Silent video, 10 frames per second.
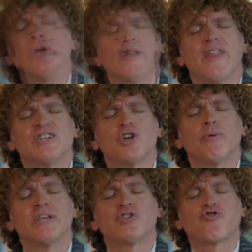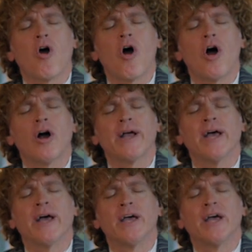and they shall be strong
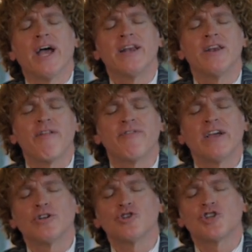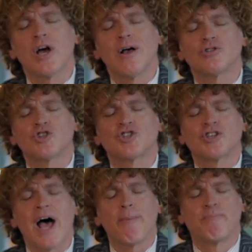and nothing shall
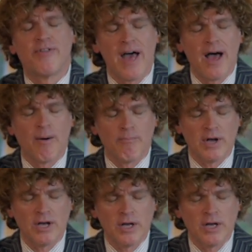stop them